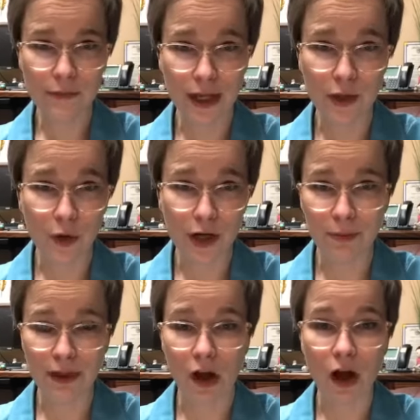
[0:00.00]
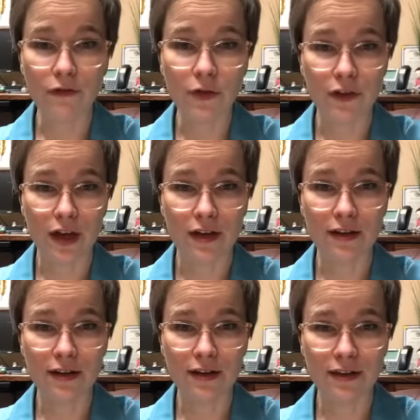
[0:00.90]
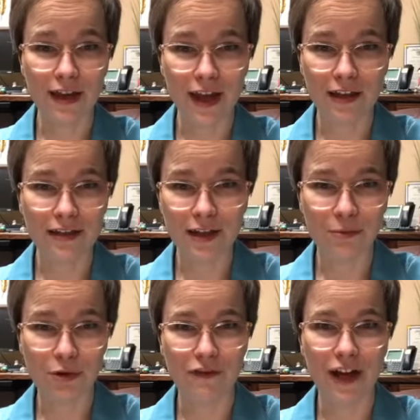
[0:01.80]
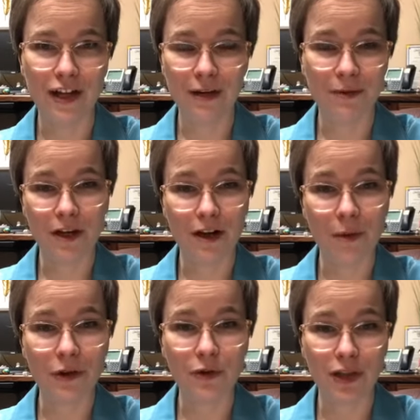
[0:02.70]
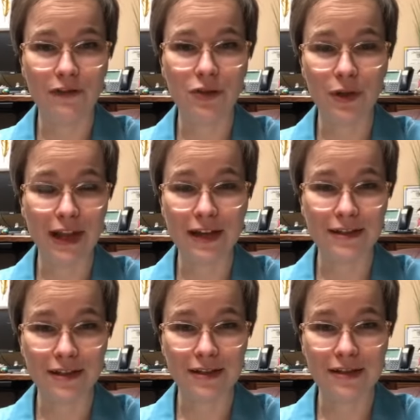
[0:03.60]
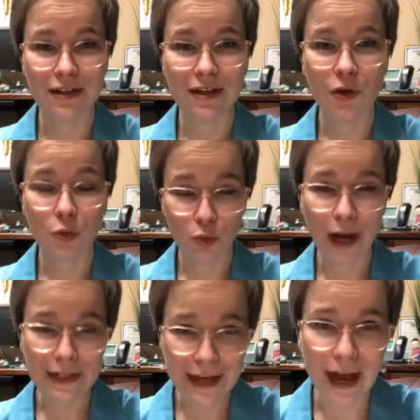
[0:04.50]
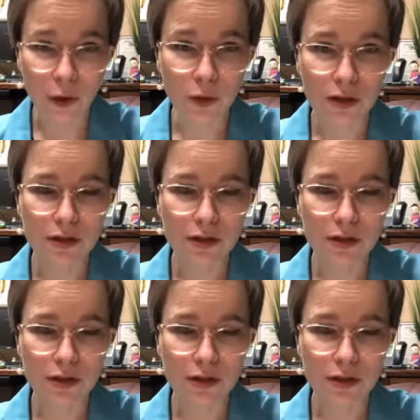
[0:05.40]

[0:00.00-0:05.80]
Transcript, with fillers: incredibly awful, that they didn't provide economic relief to Alaskans right now.